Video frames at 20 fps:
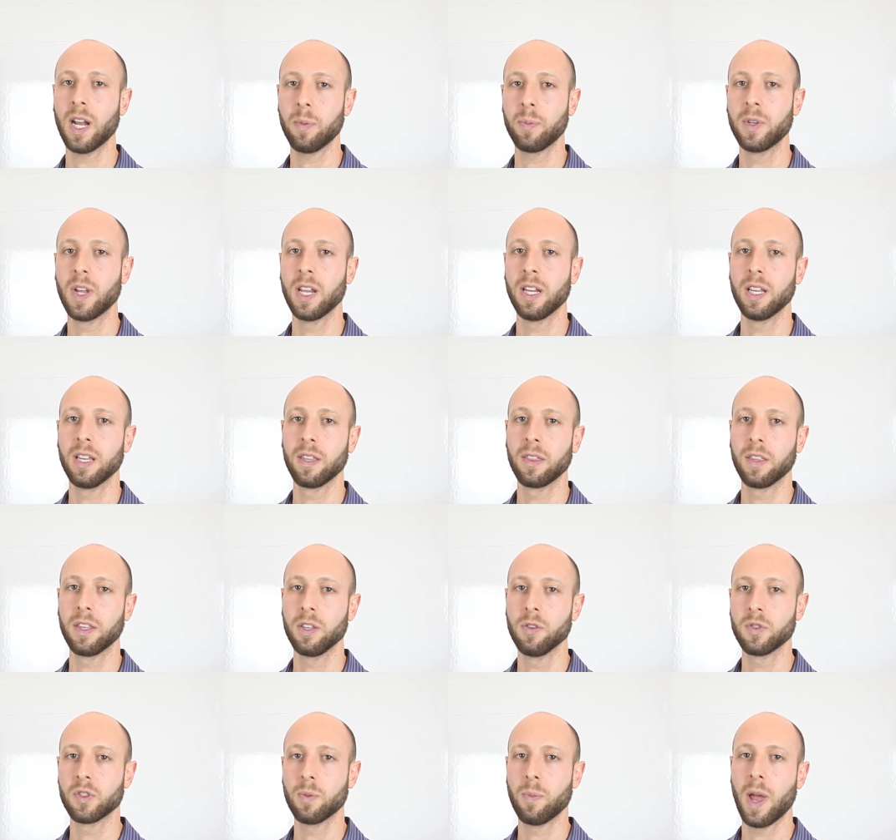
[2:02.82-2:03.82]
updating the
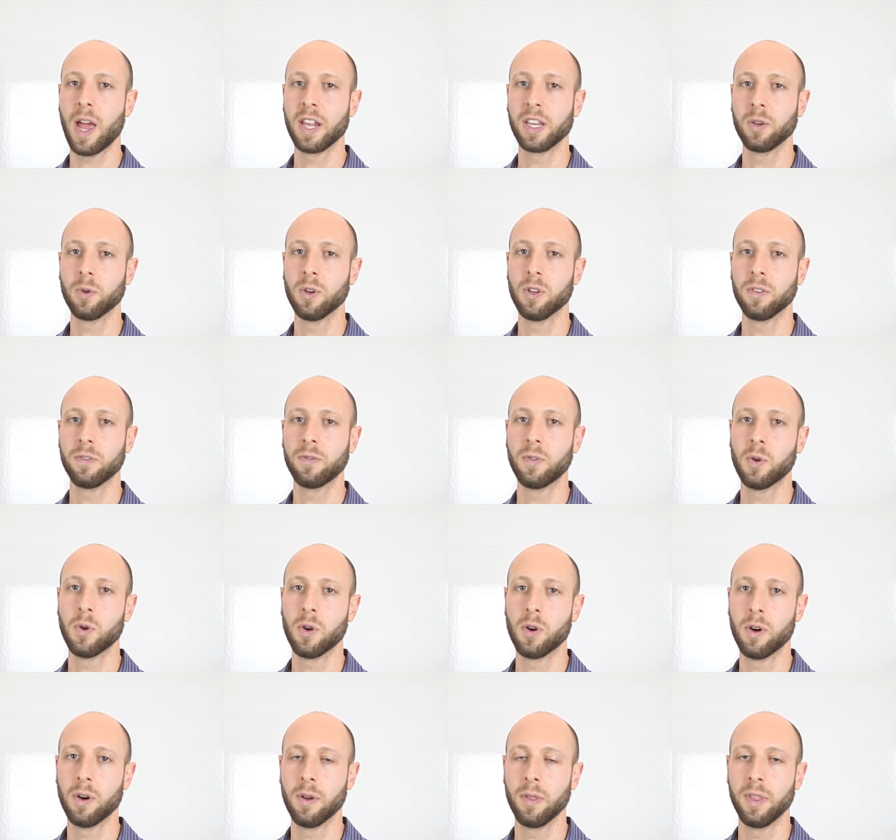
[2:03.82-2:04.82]
user manual
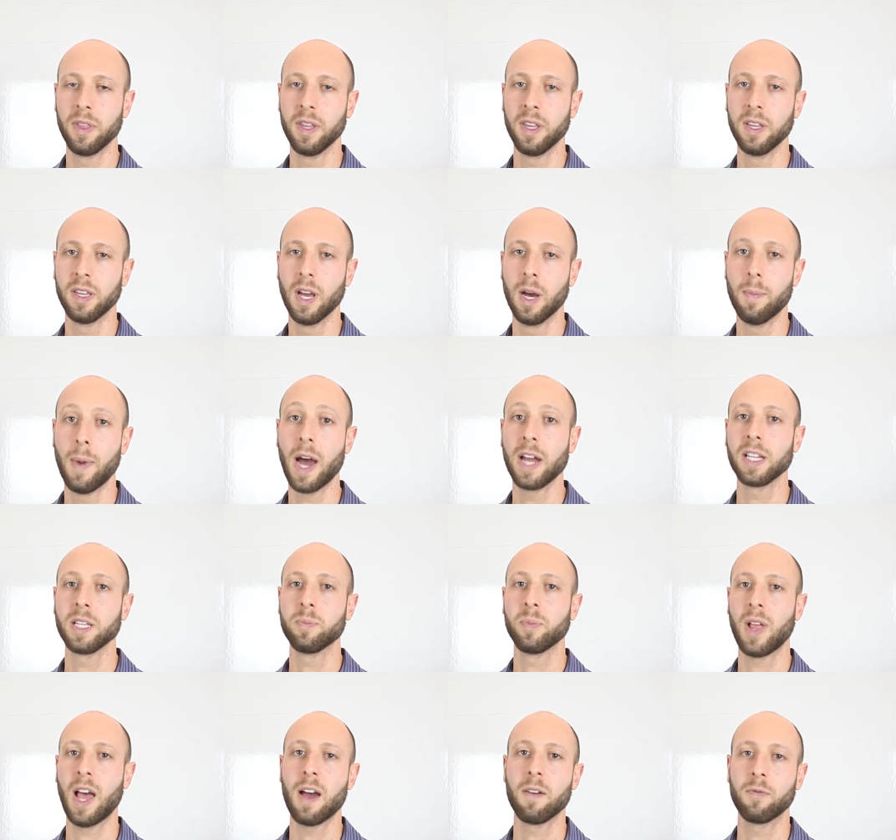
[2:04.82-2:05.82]
for the
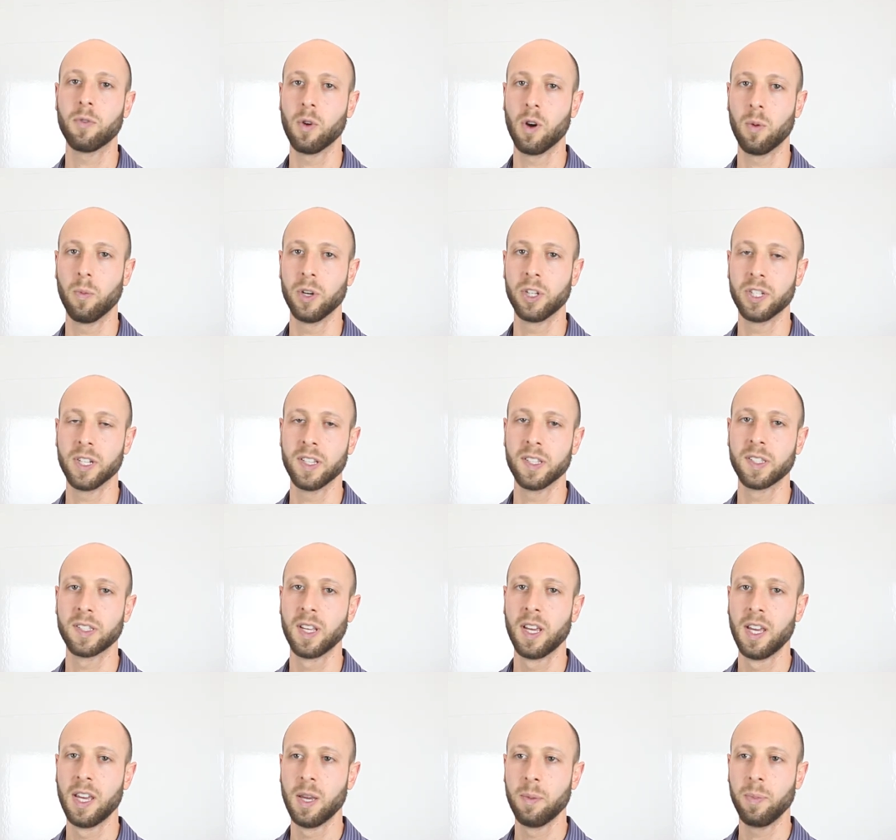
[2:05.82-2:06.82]
Amani platform, which is
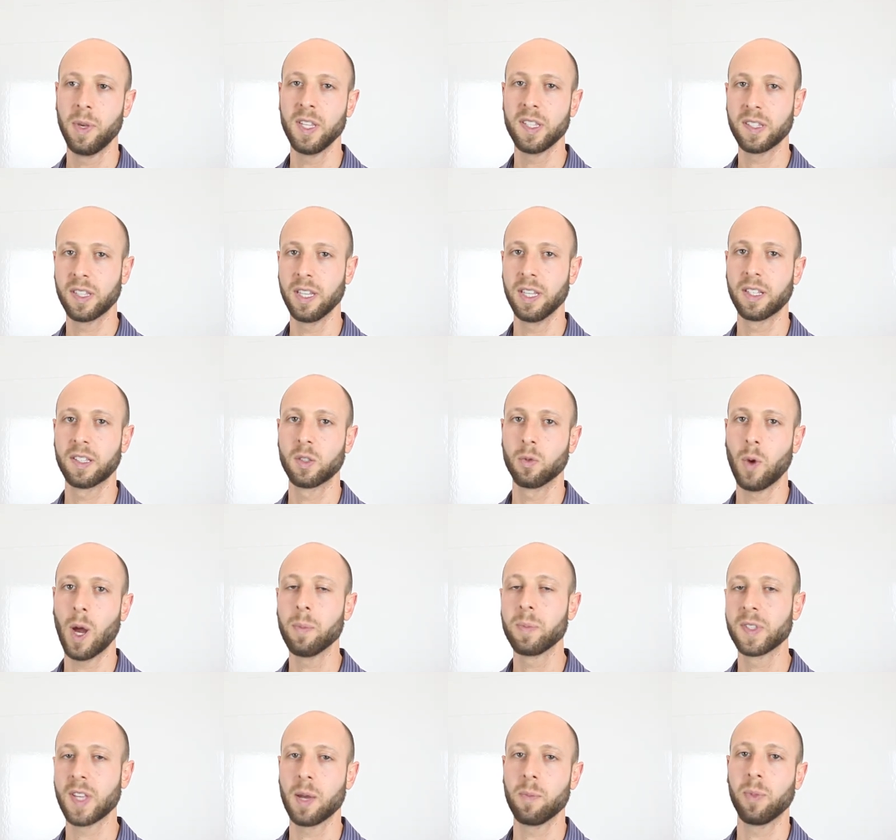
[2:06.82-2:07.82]
PeaceGeeks'
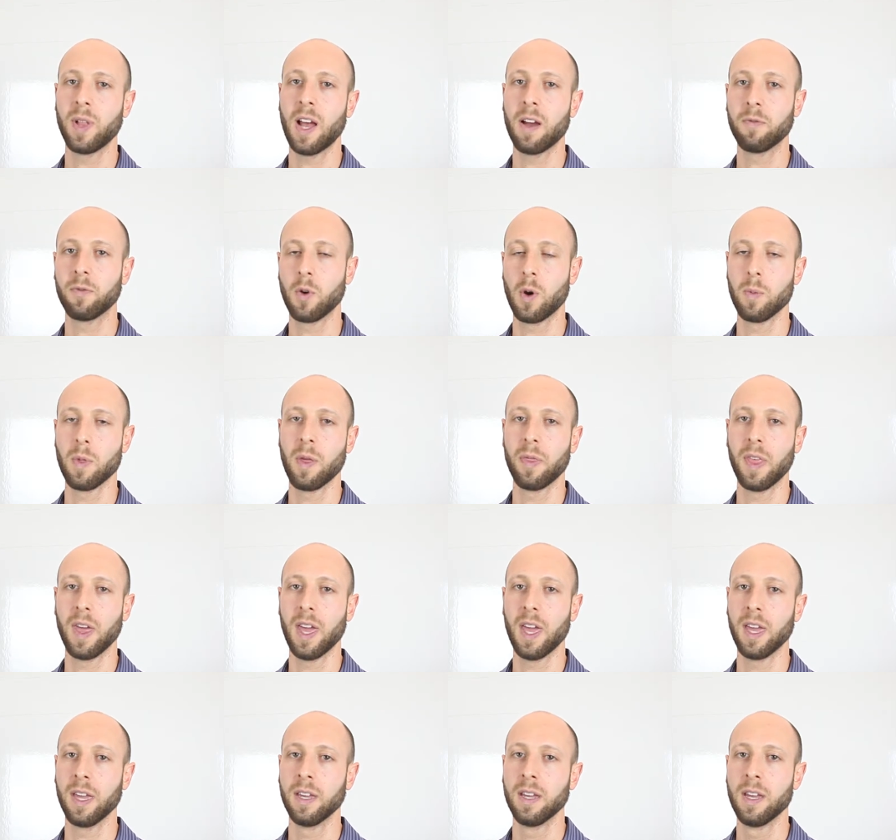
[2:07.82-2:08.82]
website platform that
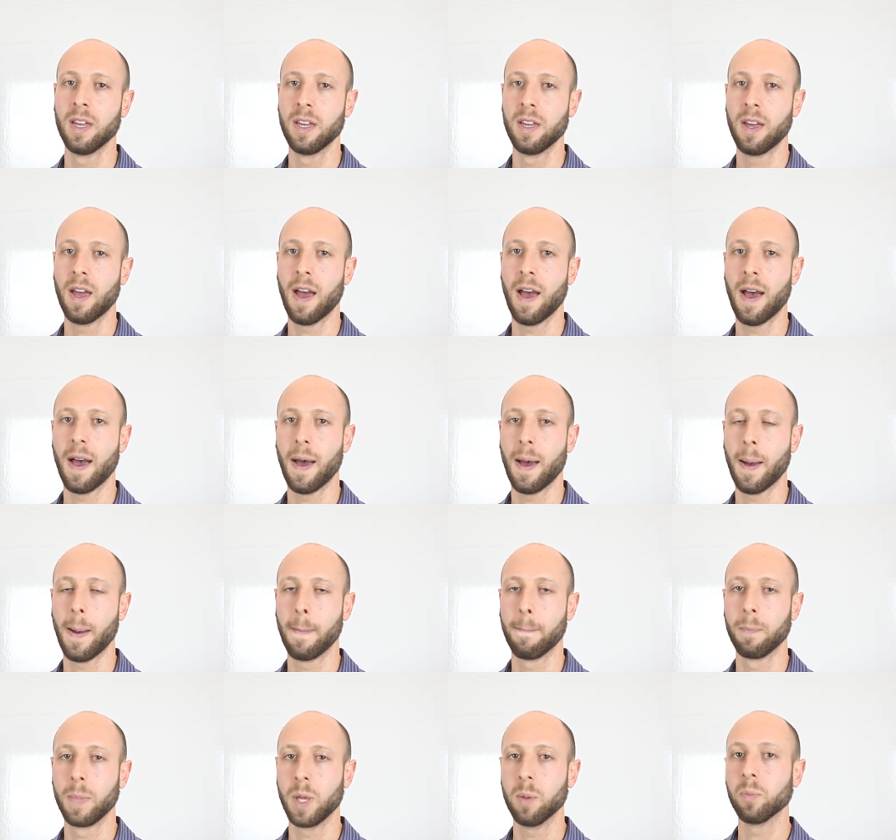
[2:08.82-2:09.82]
they
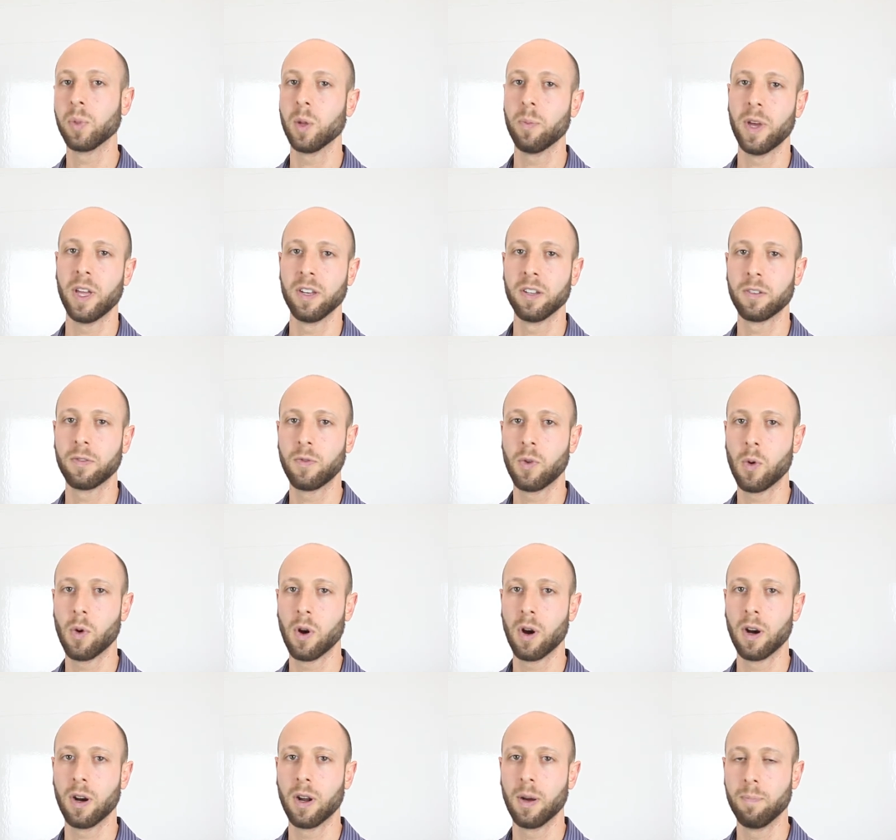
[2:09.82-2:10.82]
implement
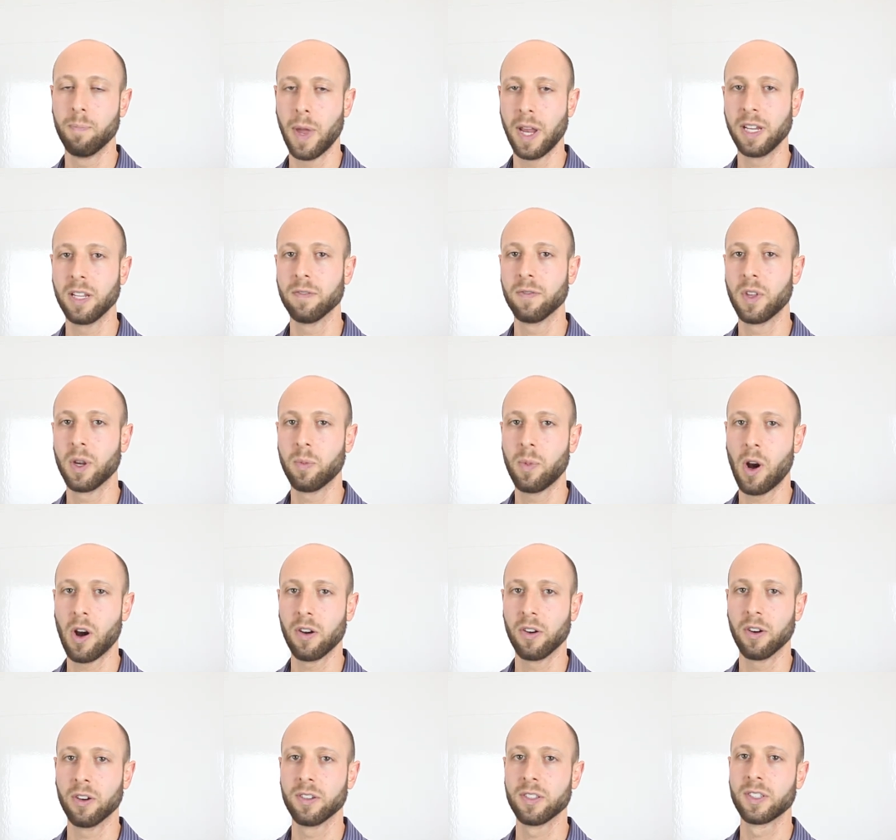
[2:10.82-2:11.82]
for many of their
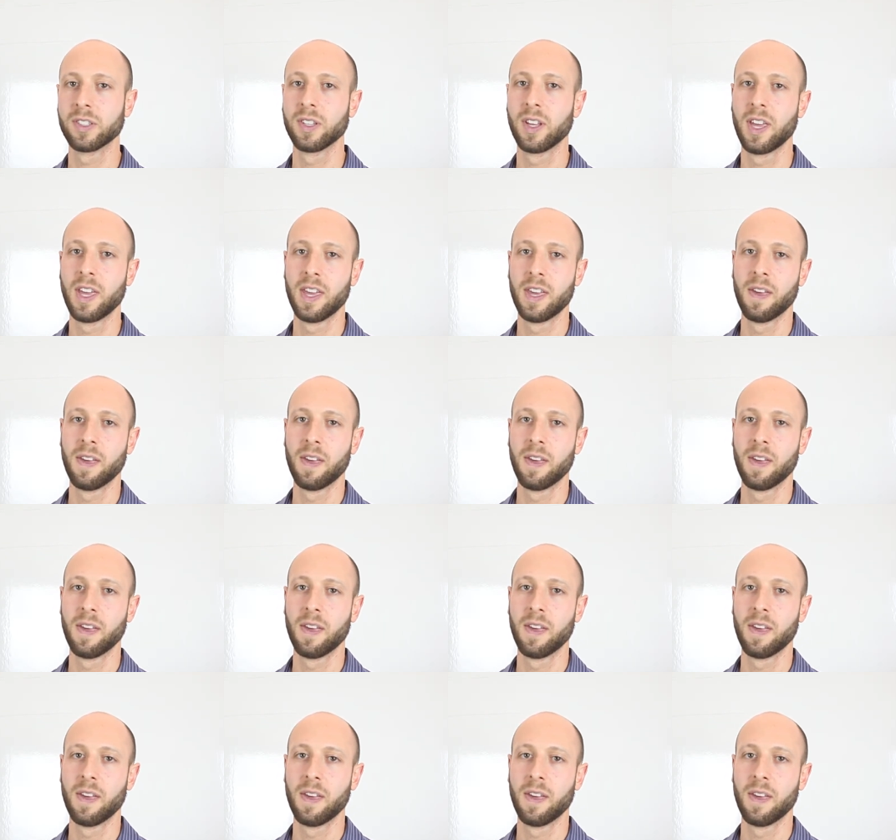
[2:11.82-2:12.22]
partners.